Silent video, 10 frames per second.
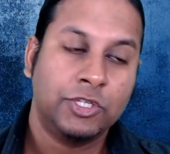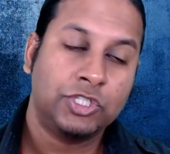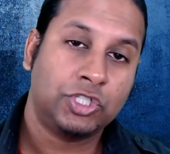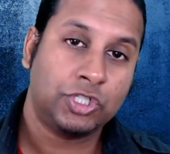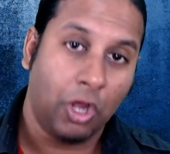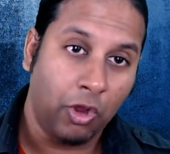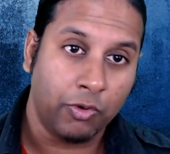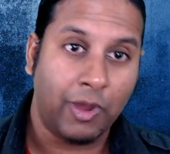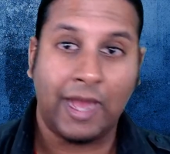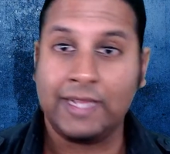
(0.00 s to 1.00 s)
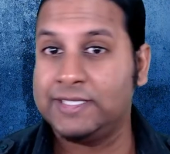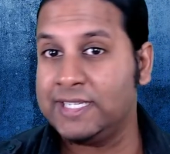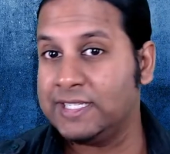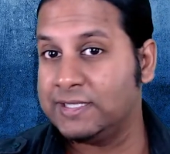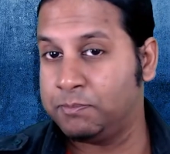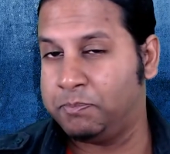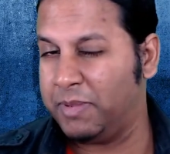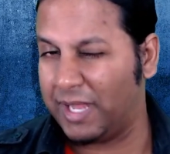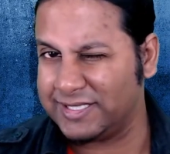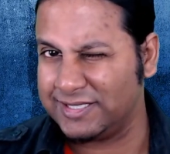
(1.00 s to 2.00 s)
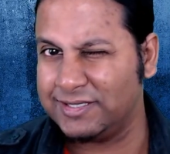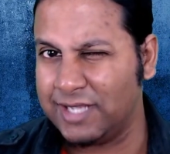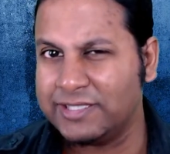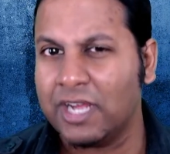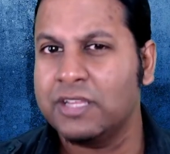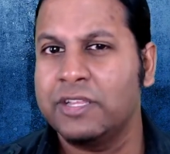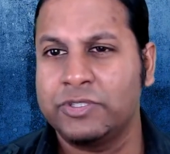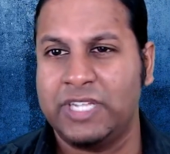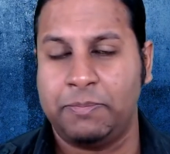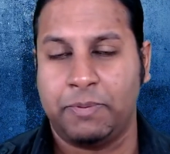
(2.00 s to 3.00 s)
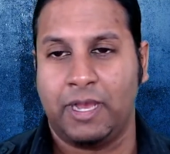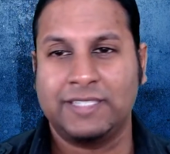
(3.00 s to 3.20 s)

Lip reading: So I dug a little deeper.